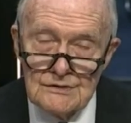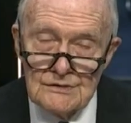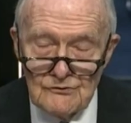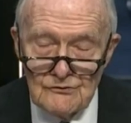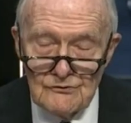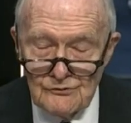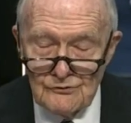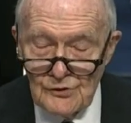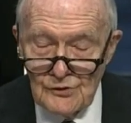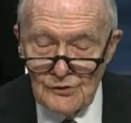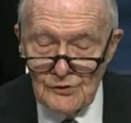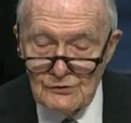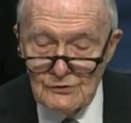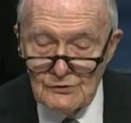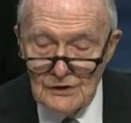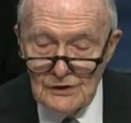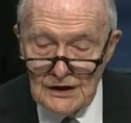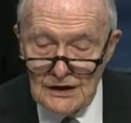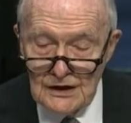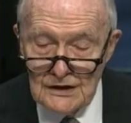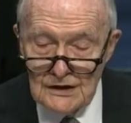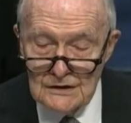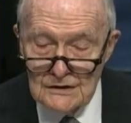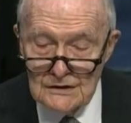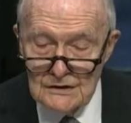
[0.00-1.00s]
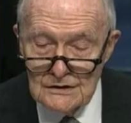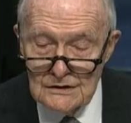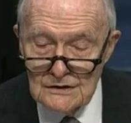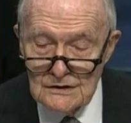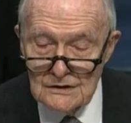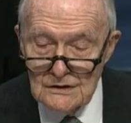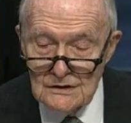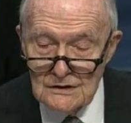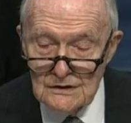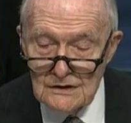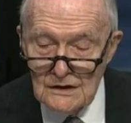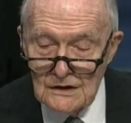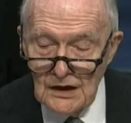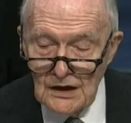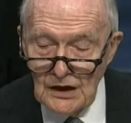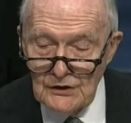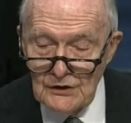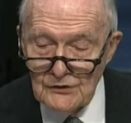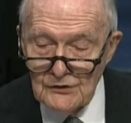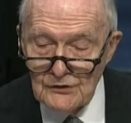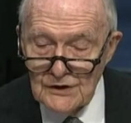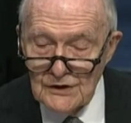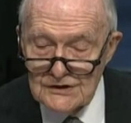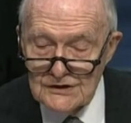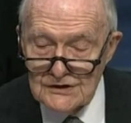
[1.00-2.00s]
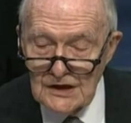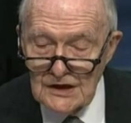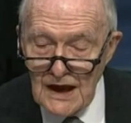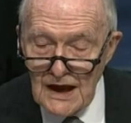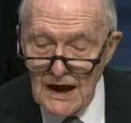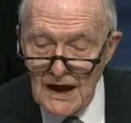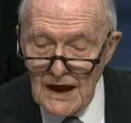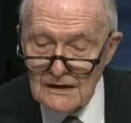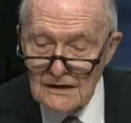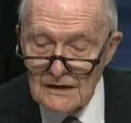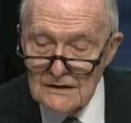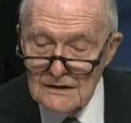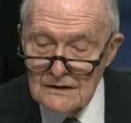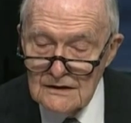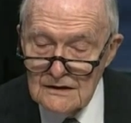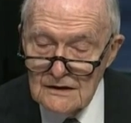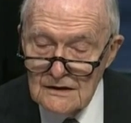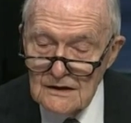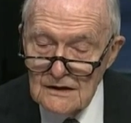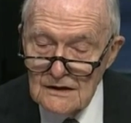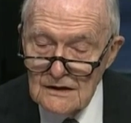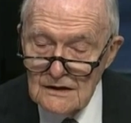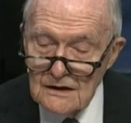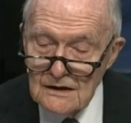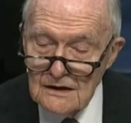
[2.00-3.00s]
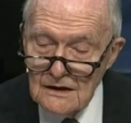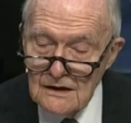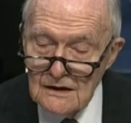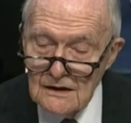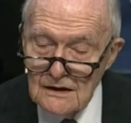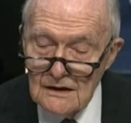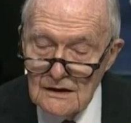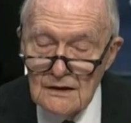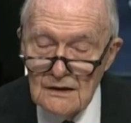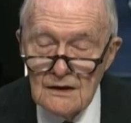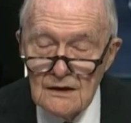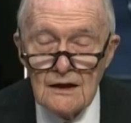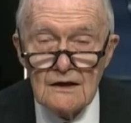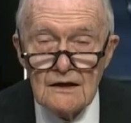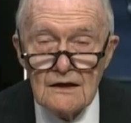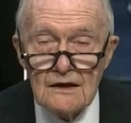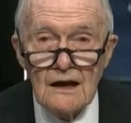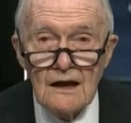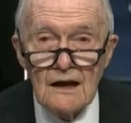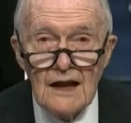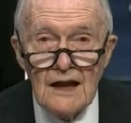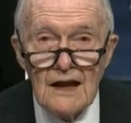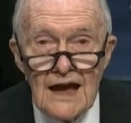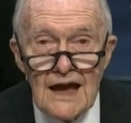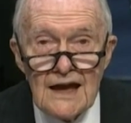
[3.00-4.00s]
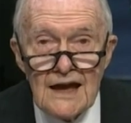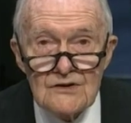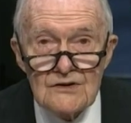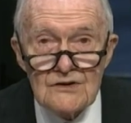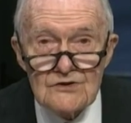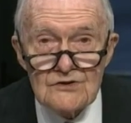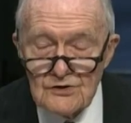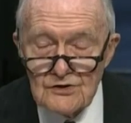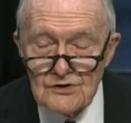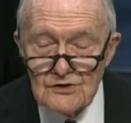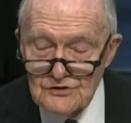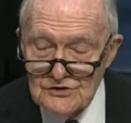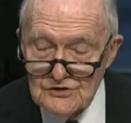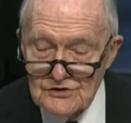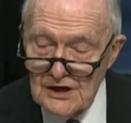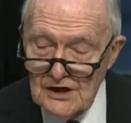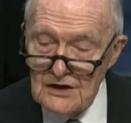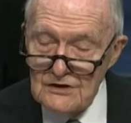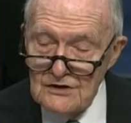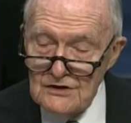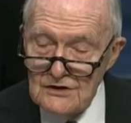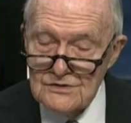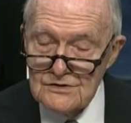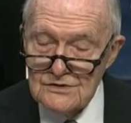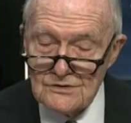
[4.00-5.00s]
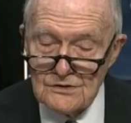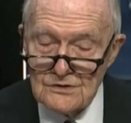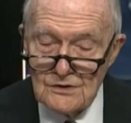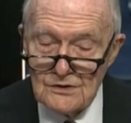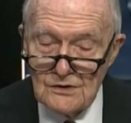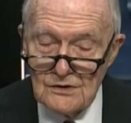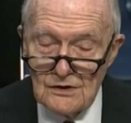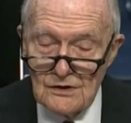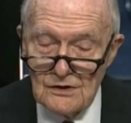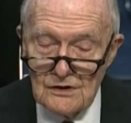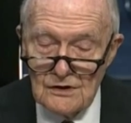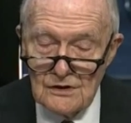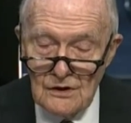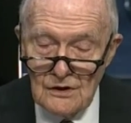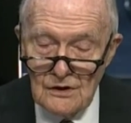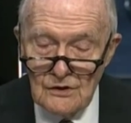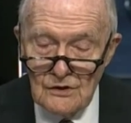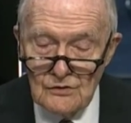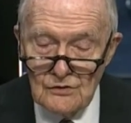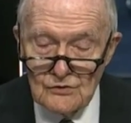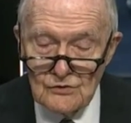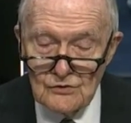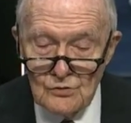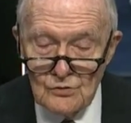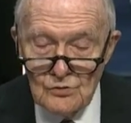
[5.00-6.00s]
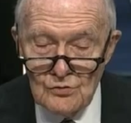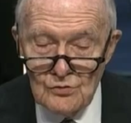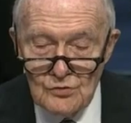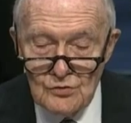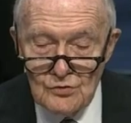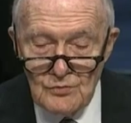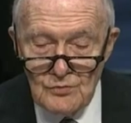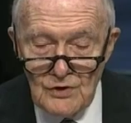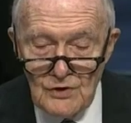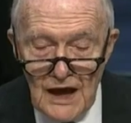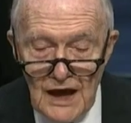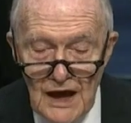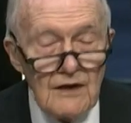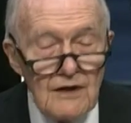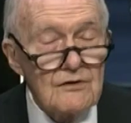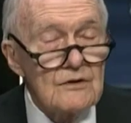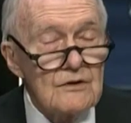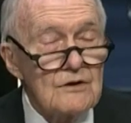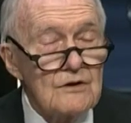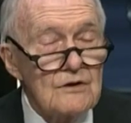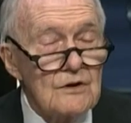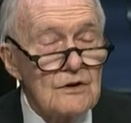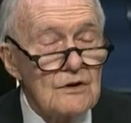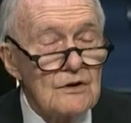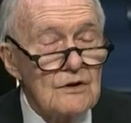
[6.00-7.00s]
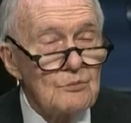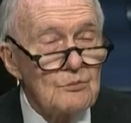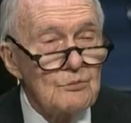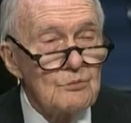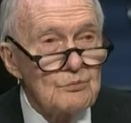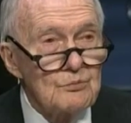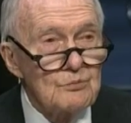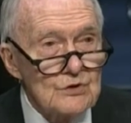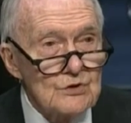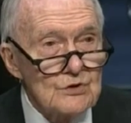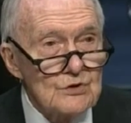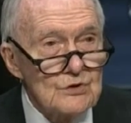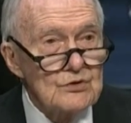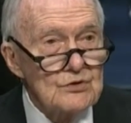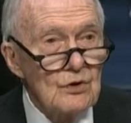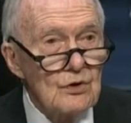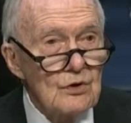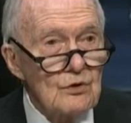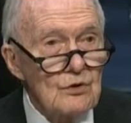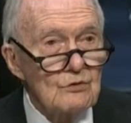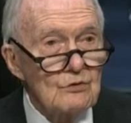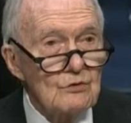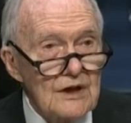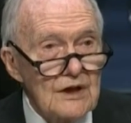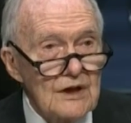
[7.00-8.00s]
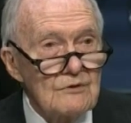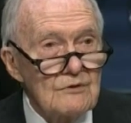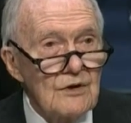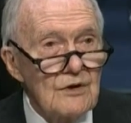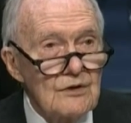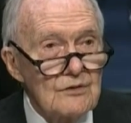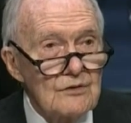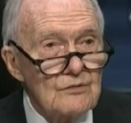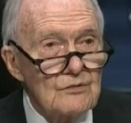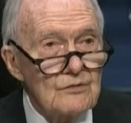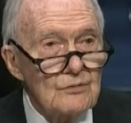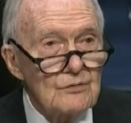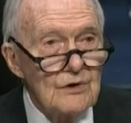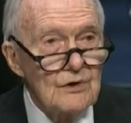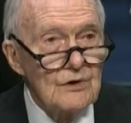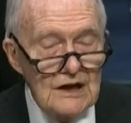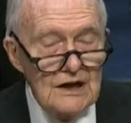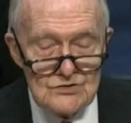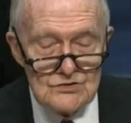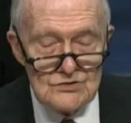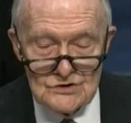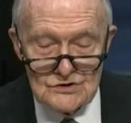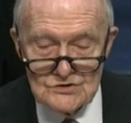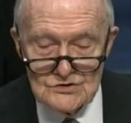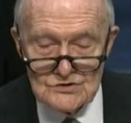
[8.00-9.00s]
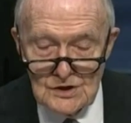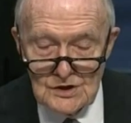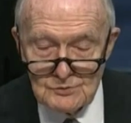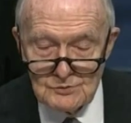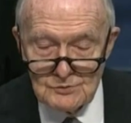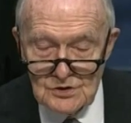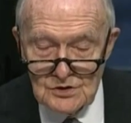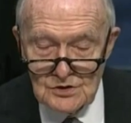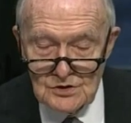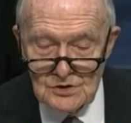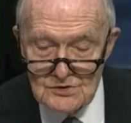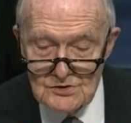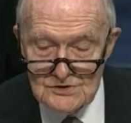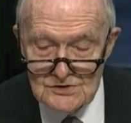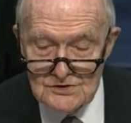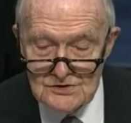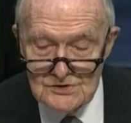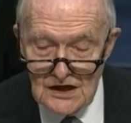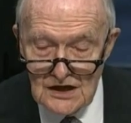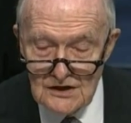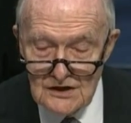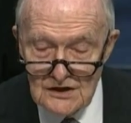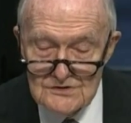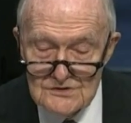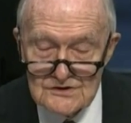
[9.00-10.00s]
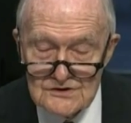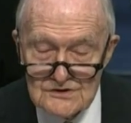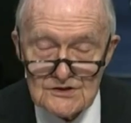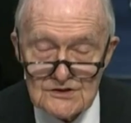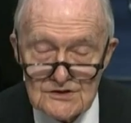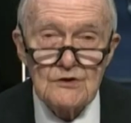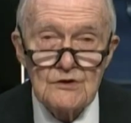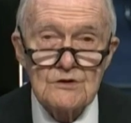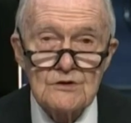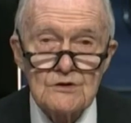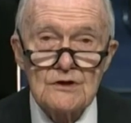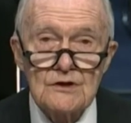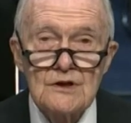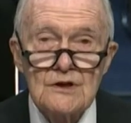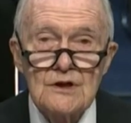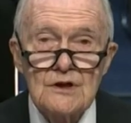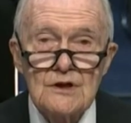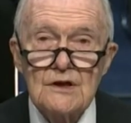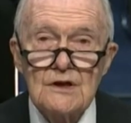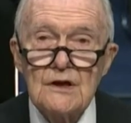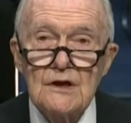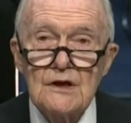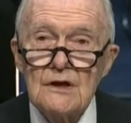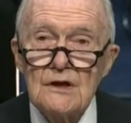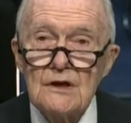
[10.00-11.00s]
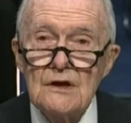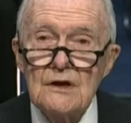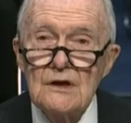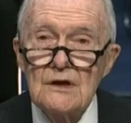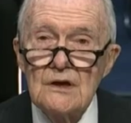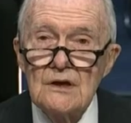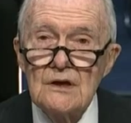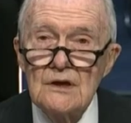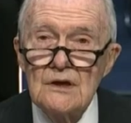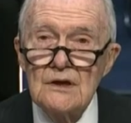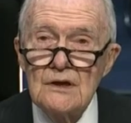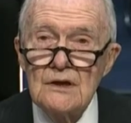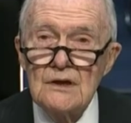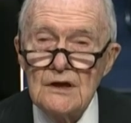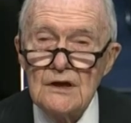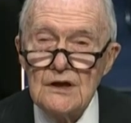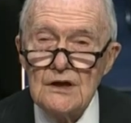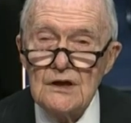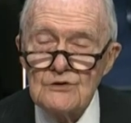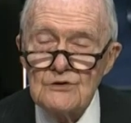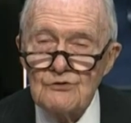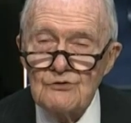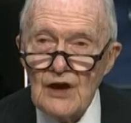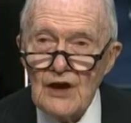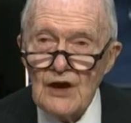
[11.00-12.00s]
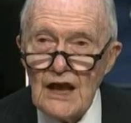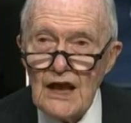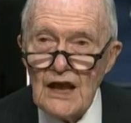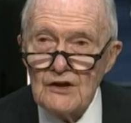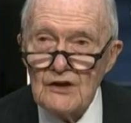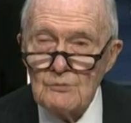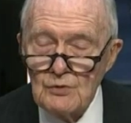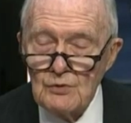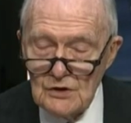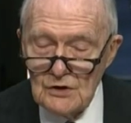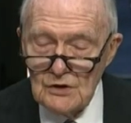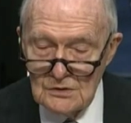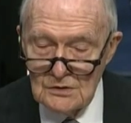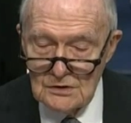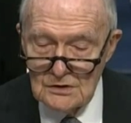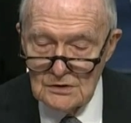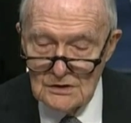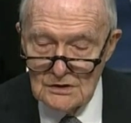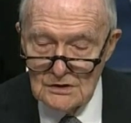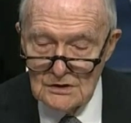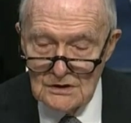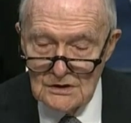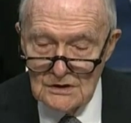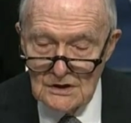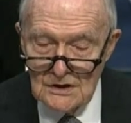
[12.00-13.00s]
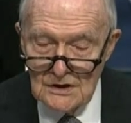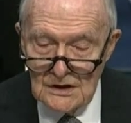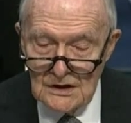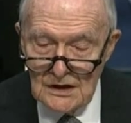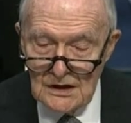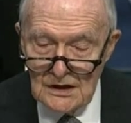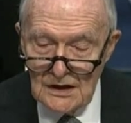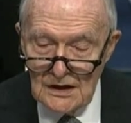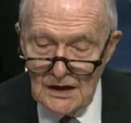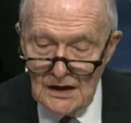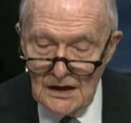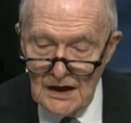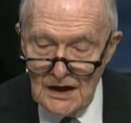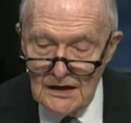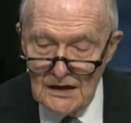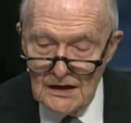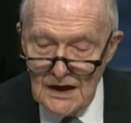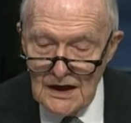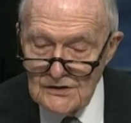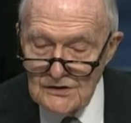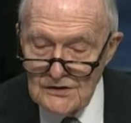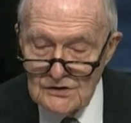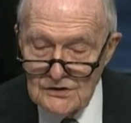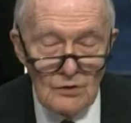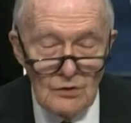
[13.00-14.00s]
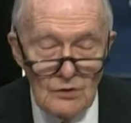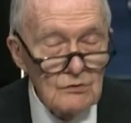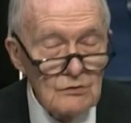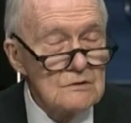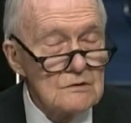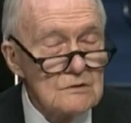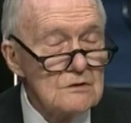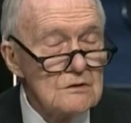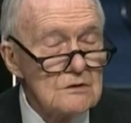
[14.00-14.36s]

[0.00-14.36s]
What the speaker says: frequently under attack, an alliance of states to whom that personal relationship to the state is sacred is valuable. And NATO